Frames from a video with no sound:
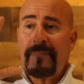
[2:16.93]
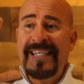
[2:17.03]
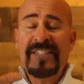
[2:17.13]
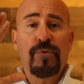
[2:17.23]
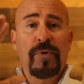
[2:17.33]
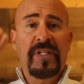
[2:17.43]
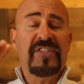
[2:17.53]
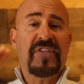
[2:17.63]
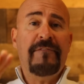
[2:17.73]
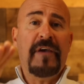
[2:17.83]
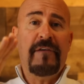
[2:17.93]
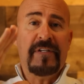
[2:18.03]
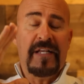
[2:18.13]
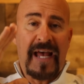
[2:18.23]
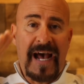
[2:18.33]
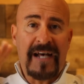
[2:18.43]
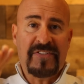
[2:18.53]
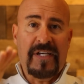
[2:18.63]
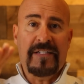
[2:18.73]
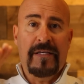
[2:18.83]
is it really a safe haven
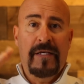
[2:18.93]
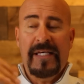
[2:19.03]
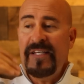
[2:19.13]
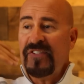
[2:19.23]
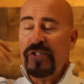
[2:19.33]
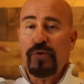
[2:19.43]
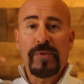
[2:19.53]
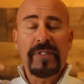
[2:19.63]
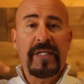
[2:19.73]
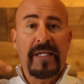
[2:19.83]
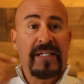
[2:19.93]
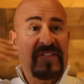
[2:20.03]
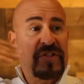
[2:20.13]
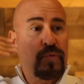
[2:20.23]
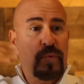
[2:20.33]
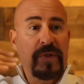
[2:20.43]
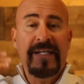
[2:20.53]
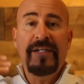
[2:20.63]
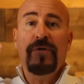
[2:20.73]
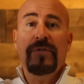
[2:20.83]
asset? Is this
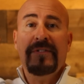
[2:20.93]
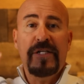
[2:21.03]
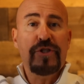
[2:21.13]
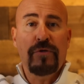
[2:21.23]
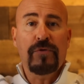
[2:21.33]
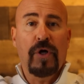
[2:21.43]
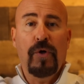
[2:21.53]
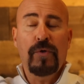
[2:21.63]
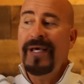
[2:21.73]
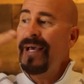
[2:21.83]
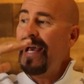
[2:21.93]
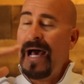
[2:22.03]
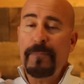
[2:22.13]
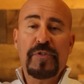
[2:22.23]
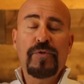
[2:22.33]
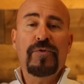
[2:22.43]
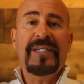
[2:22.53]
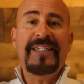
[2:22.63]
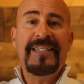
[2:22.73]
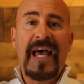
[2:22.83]
real digital gold?
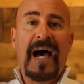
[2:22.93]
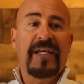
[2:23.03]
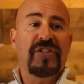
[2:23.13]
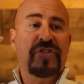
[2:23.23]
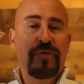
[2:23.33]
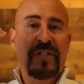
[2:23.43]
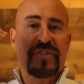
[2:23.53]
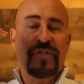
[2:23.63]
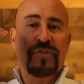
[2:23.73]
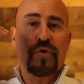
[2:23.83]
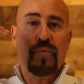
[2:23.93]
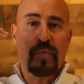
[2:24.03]
Absolutely not. As soon as there's